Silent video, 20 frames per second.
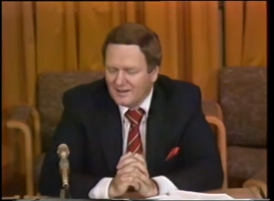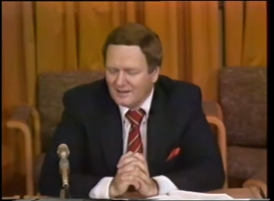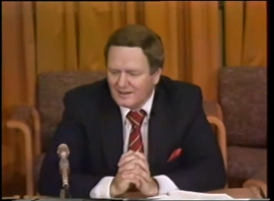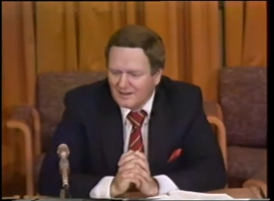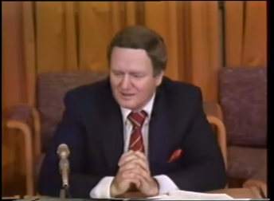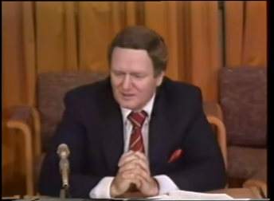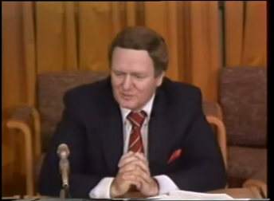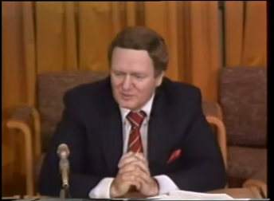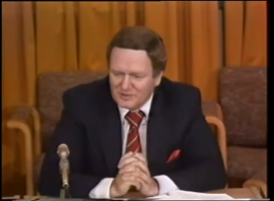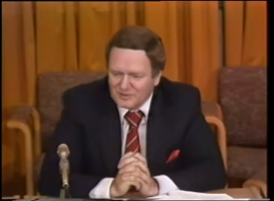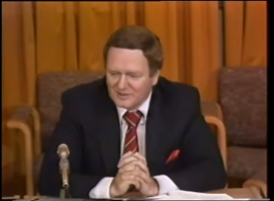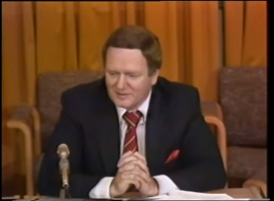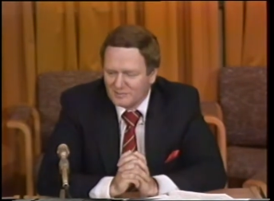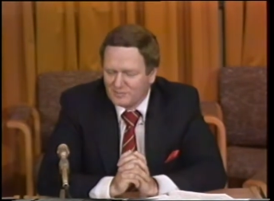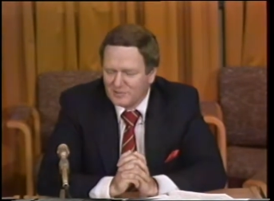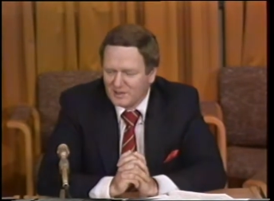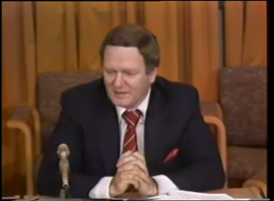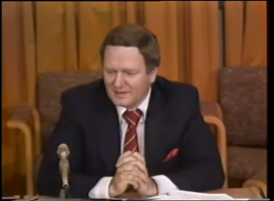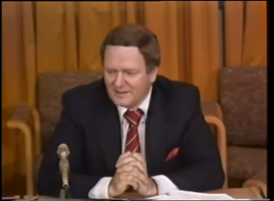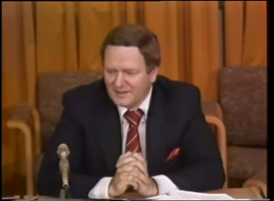uh, with a
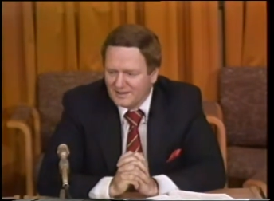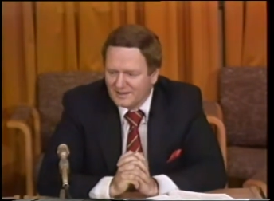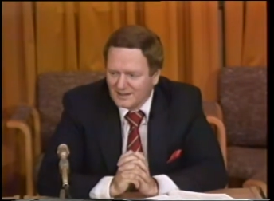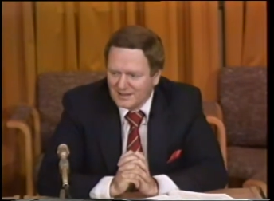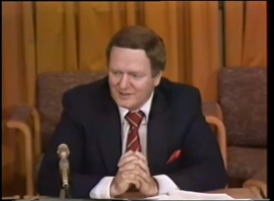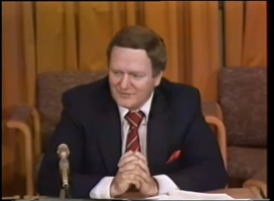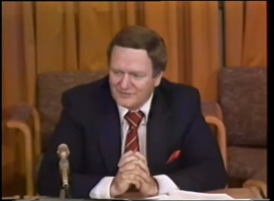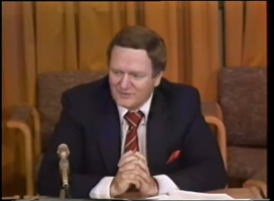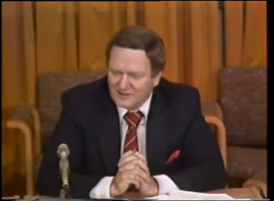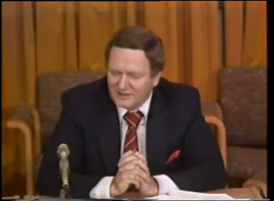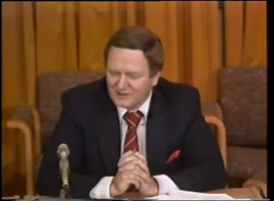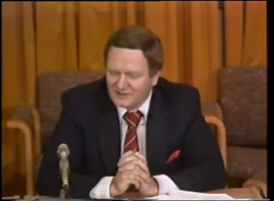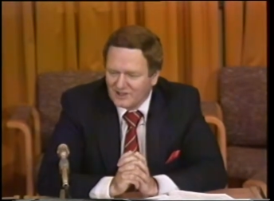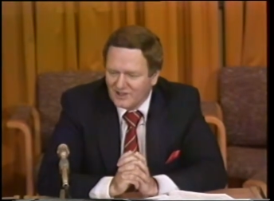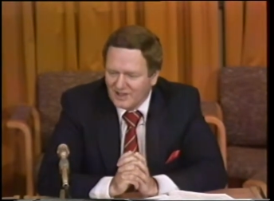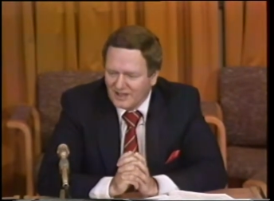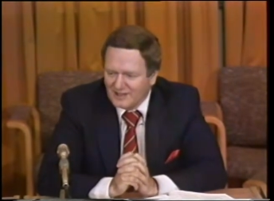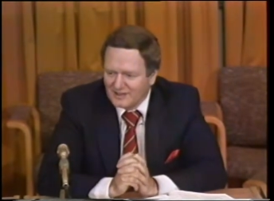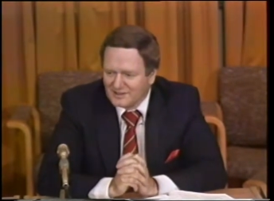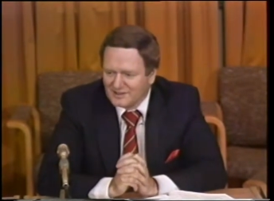bloody knife in his
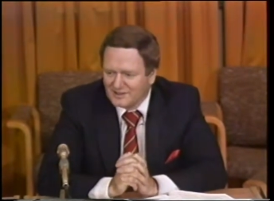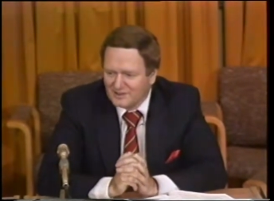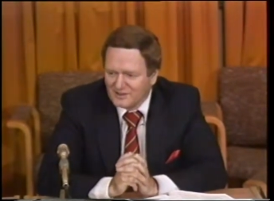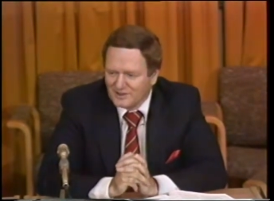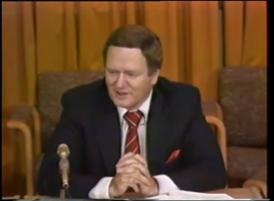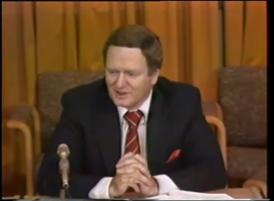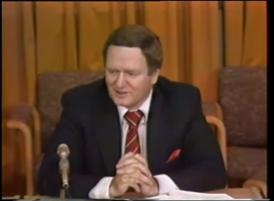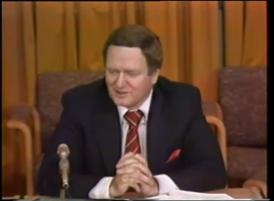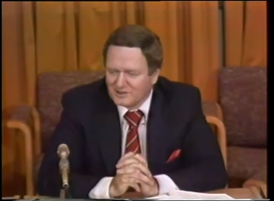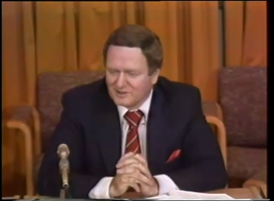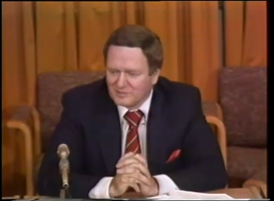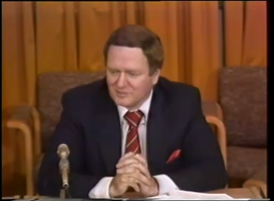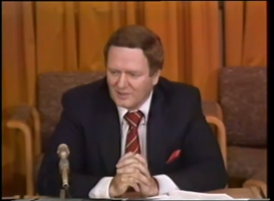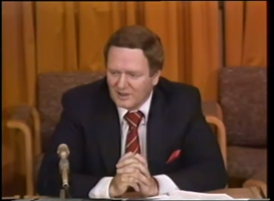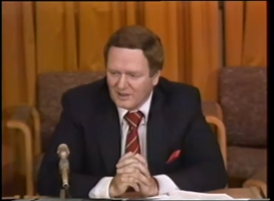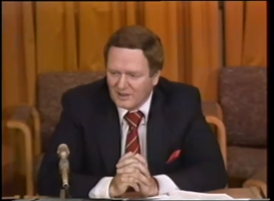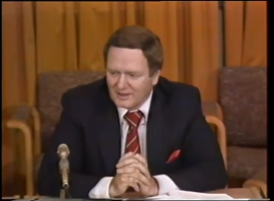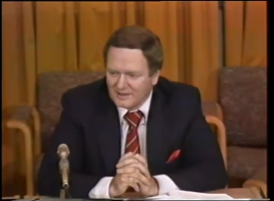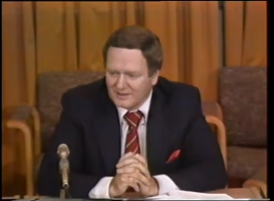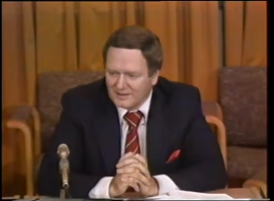hand, and there's a
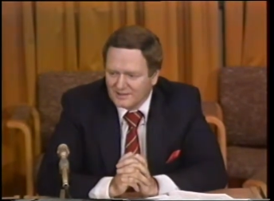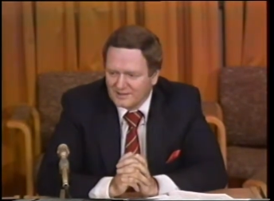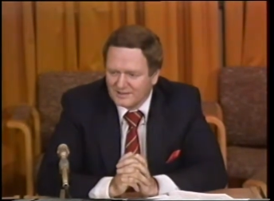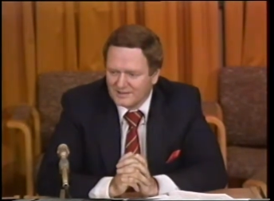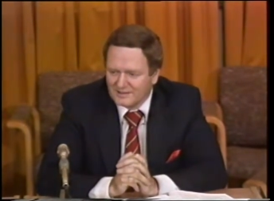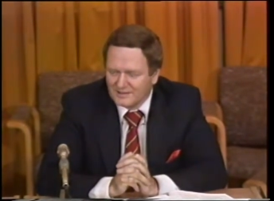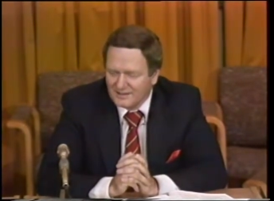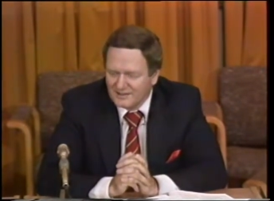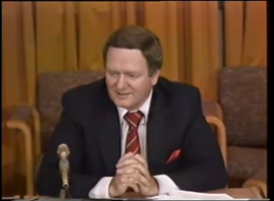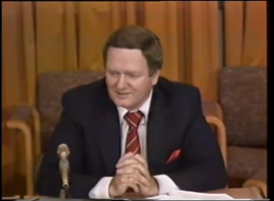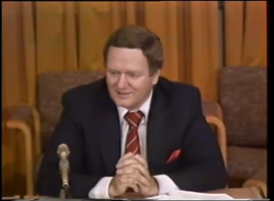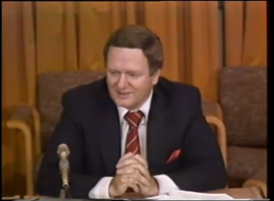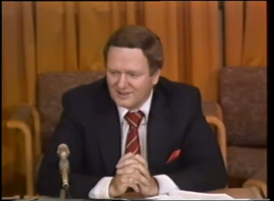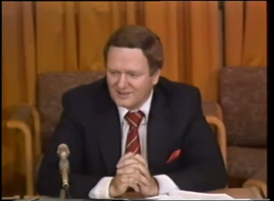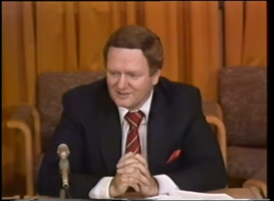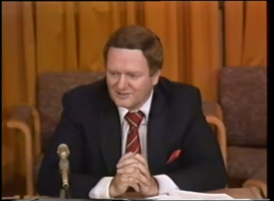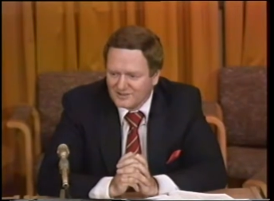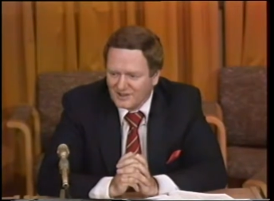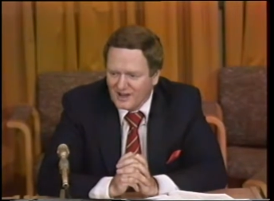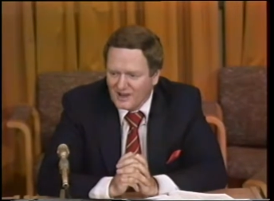body, and he
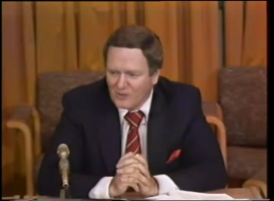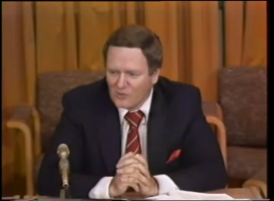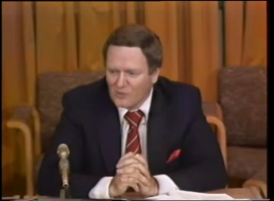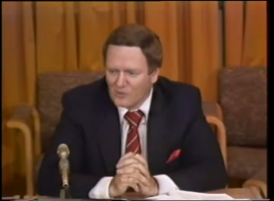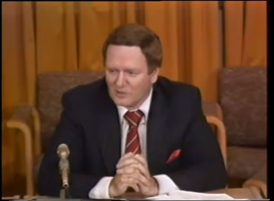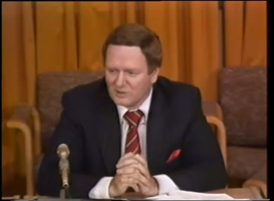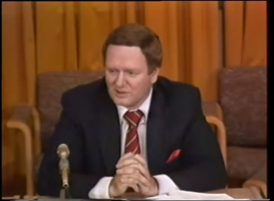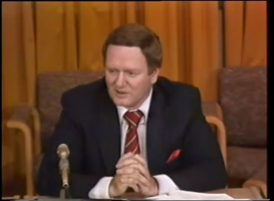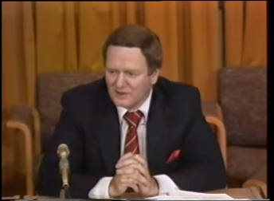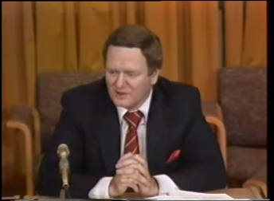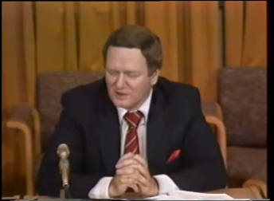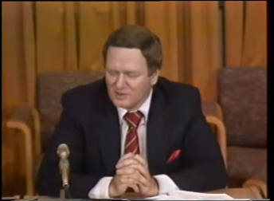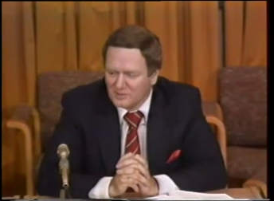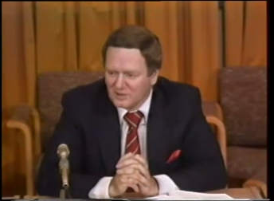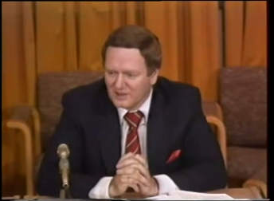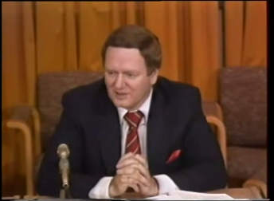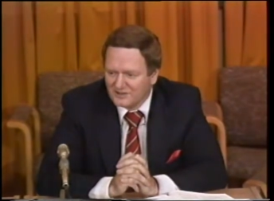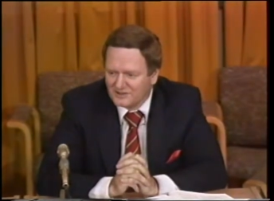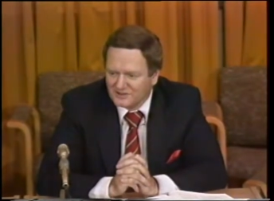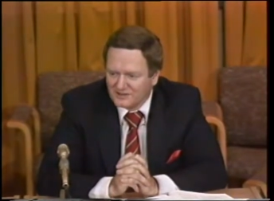says, How old are you,
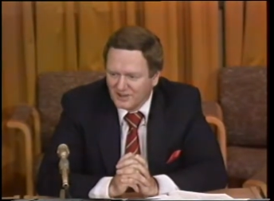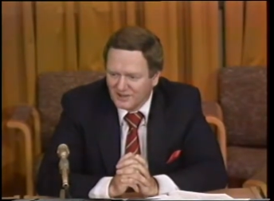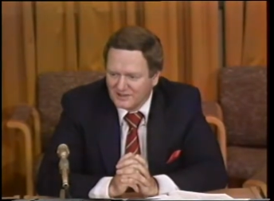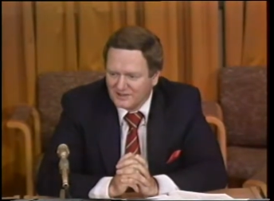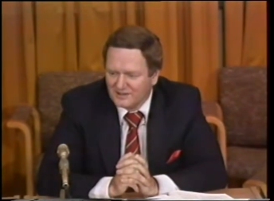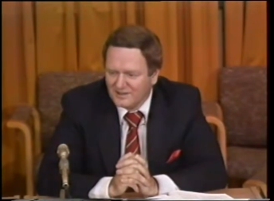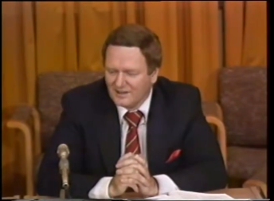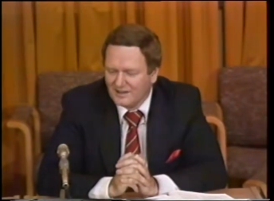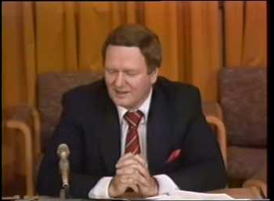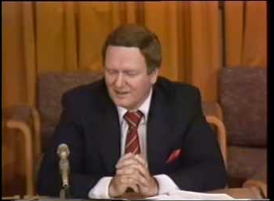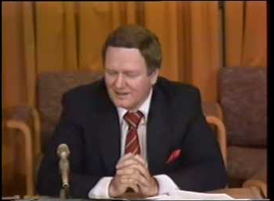my son?